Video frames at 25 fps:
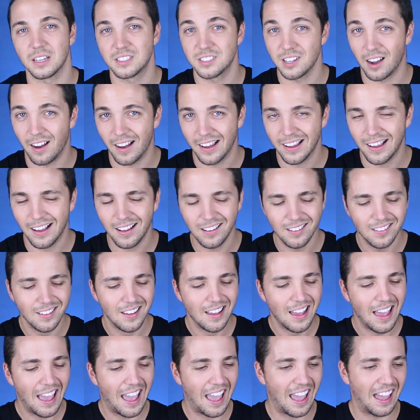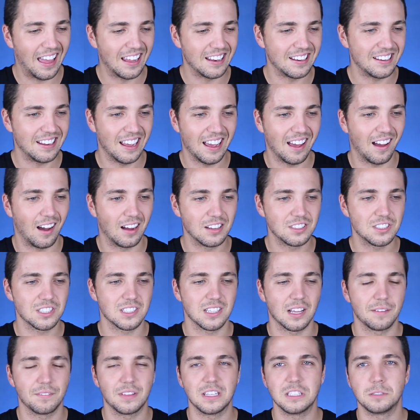attire. And yeah, I just
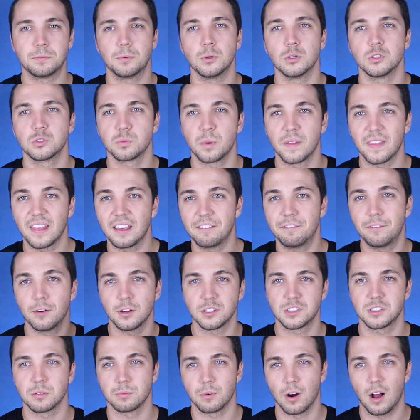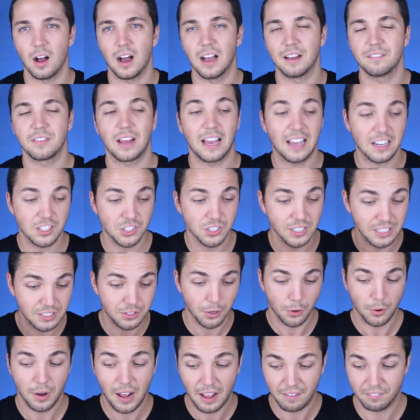love these boots. When they first arrived, I actually
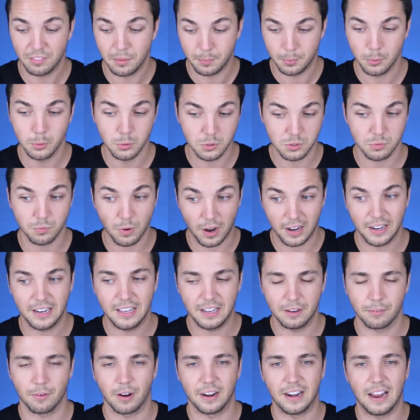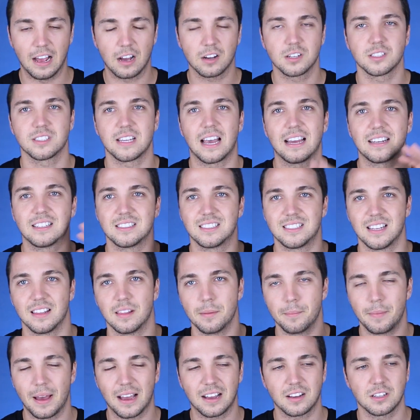don't have the boots right here right now because I had to send
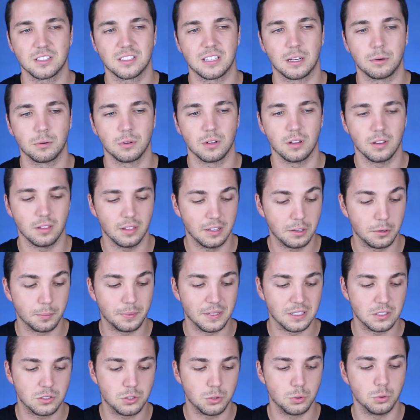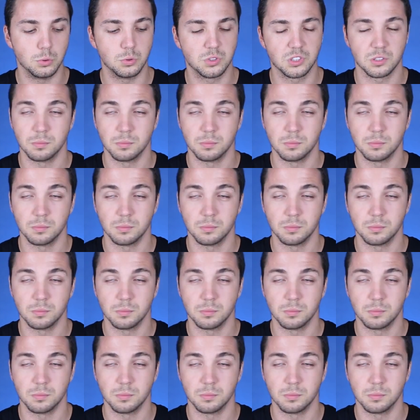them back because they were a little bit too